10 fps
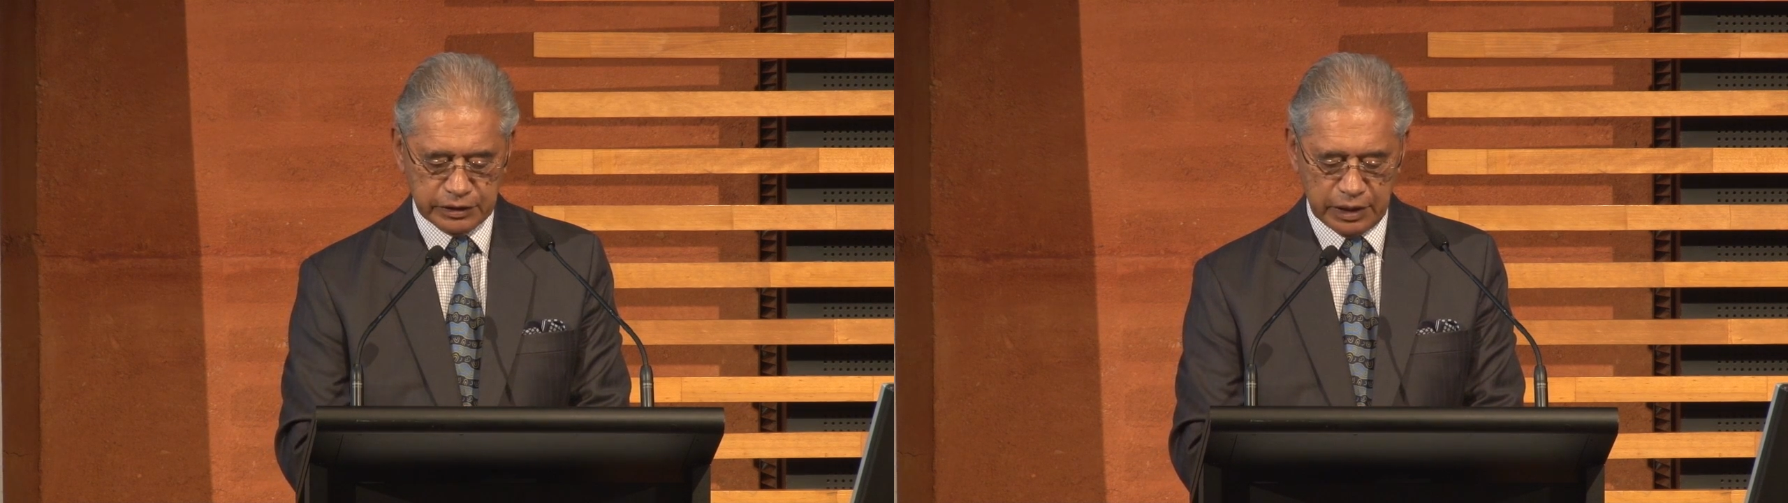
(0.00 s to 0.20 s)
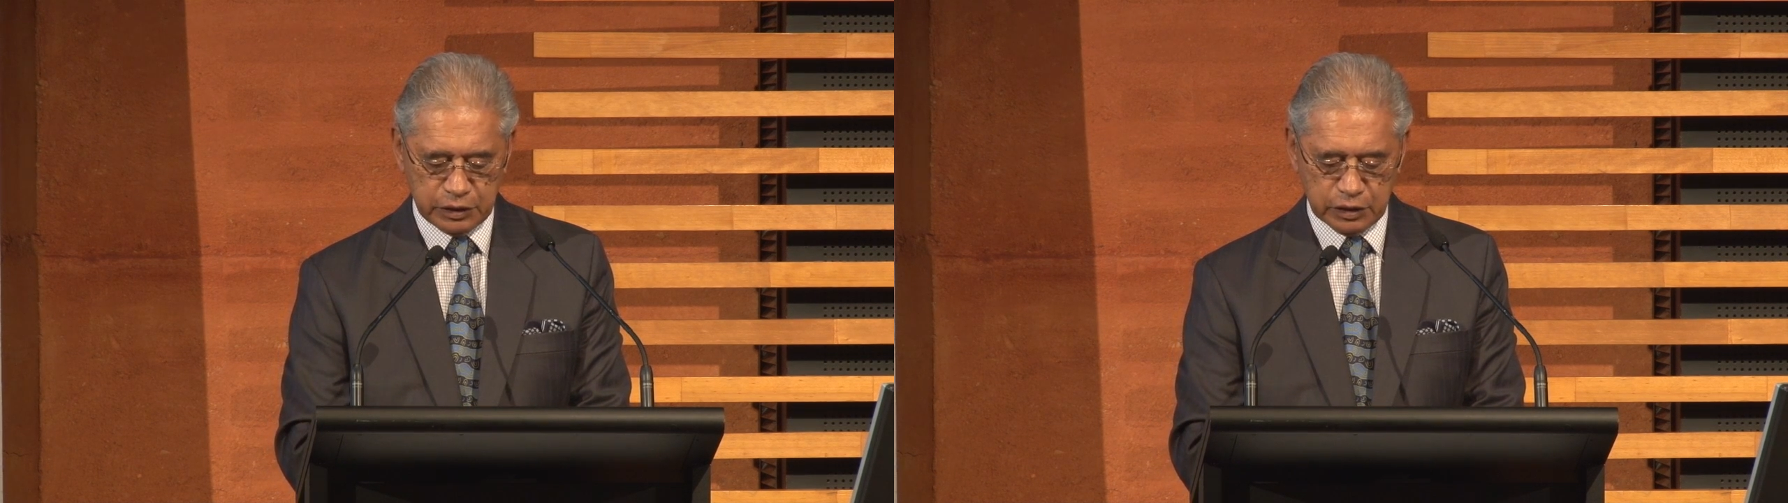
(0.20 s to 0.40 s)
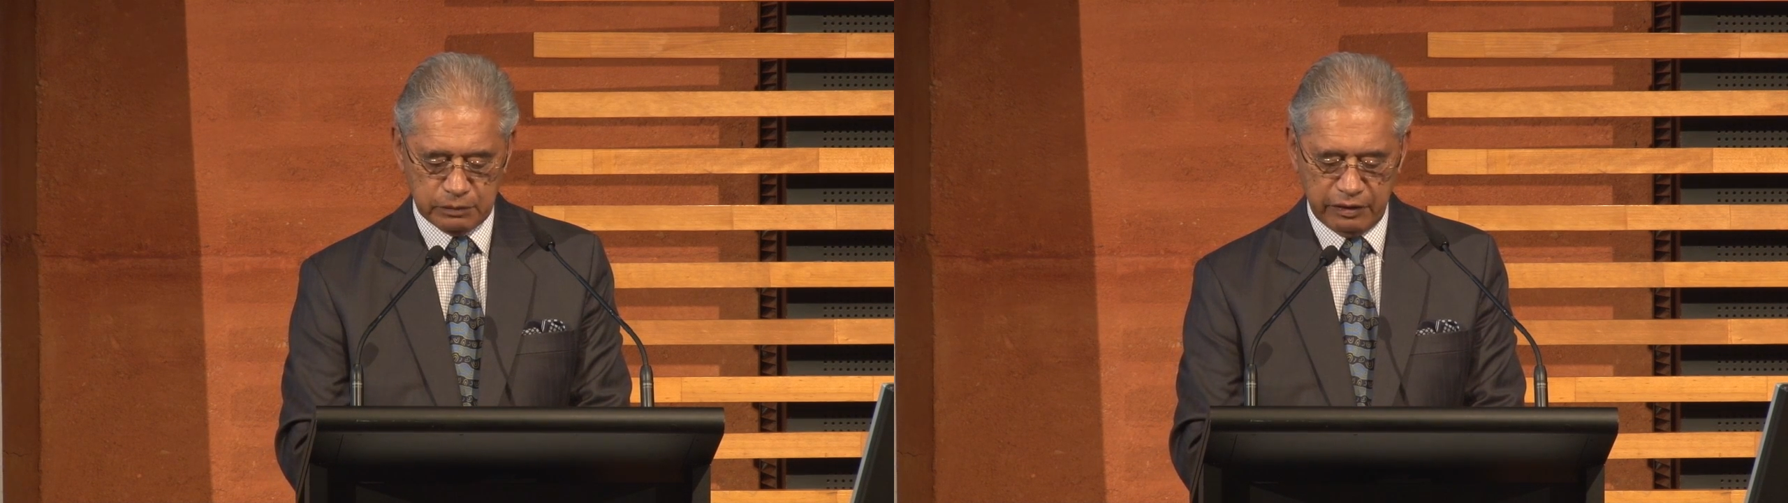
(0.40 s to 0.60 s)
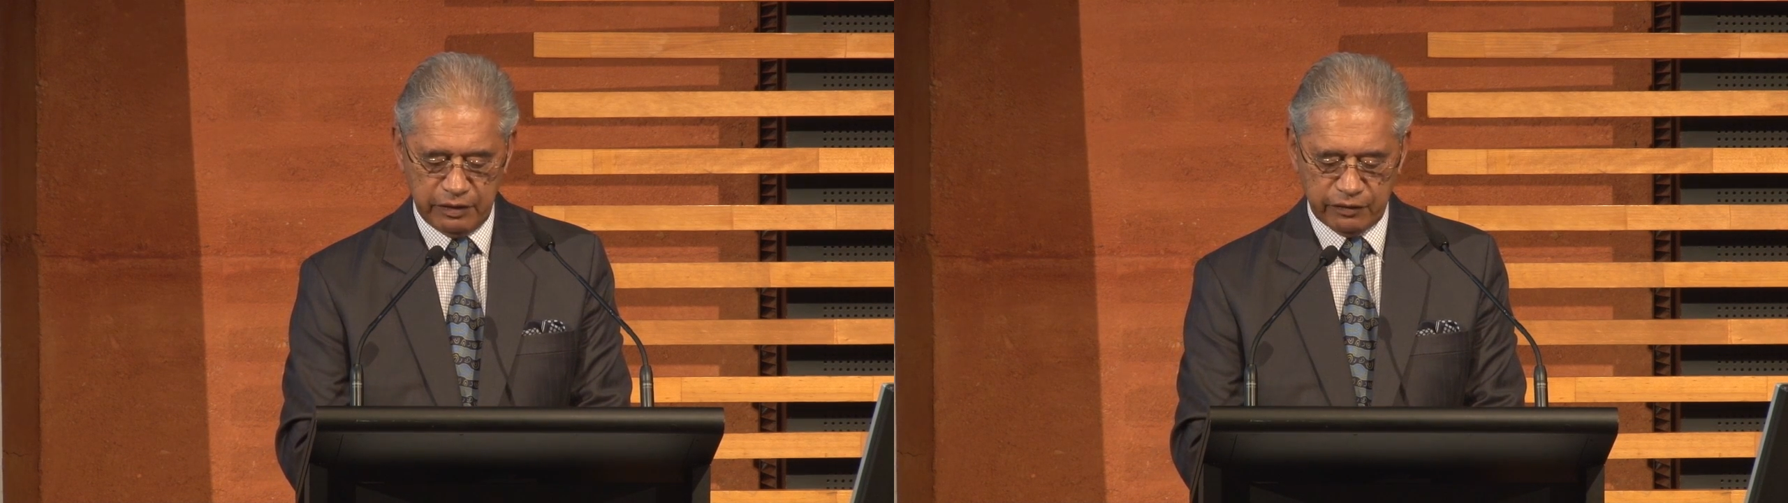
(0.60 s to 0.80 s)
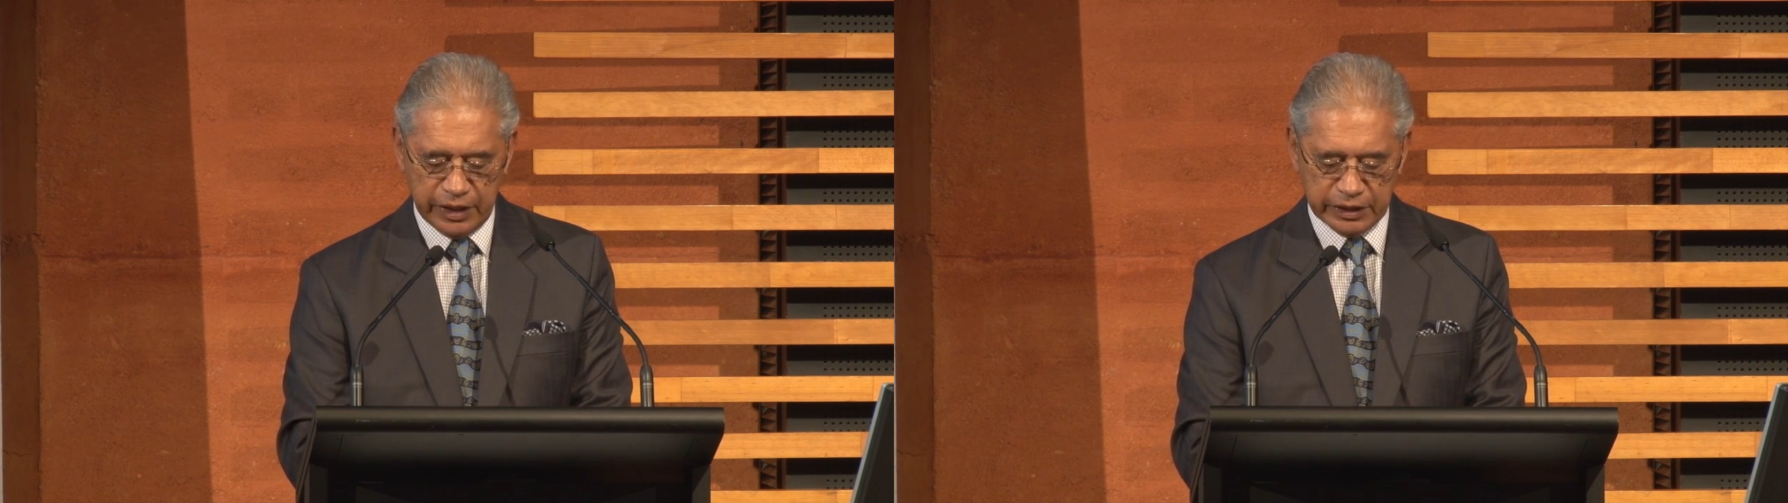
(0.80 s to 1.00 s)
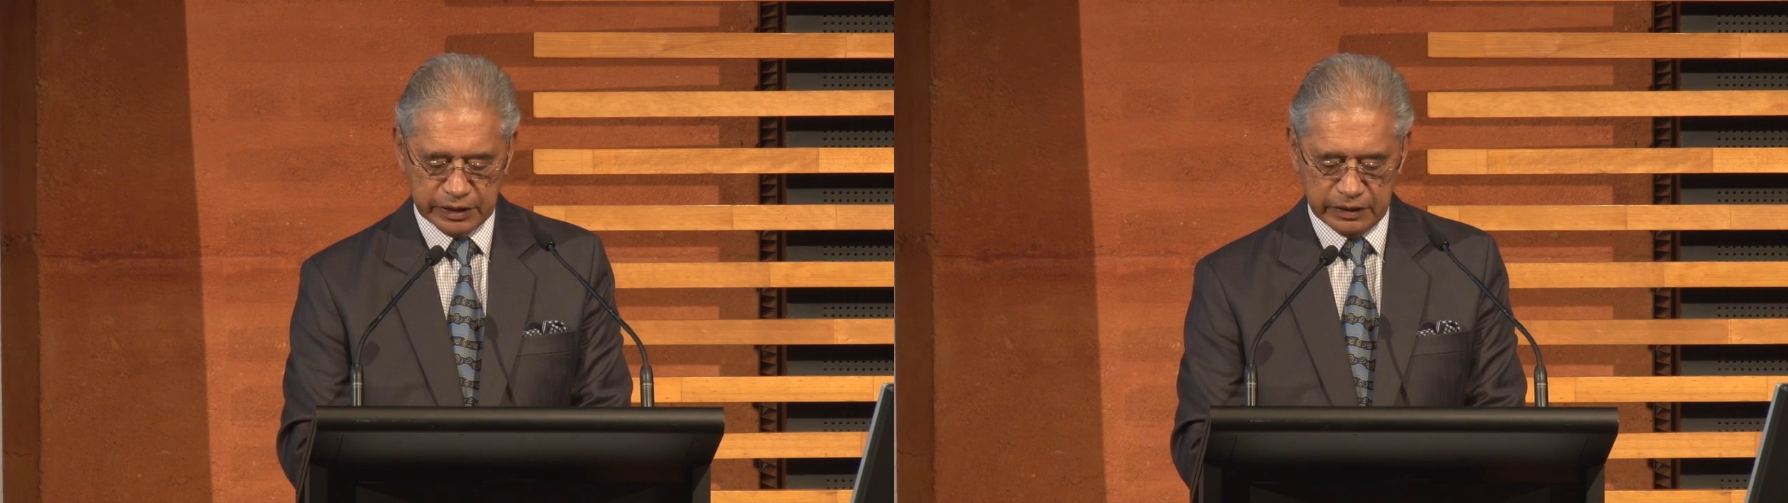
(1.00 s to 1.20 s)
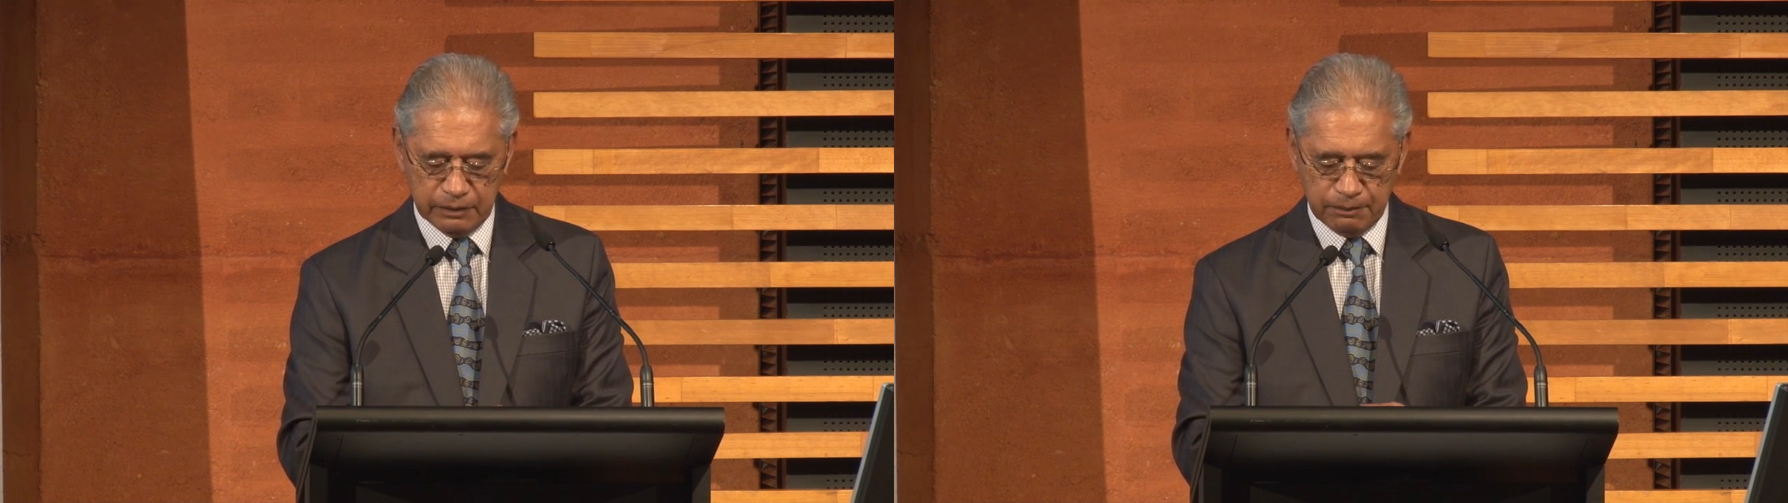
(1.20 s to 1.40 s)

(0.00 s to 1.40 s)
that should be reflected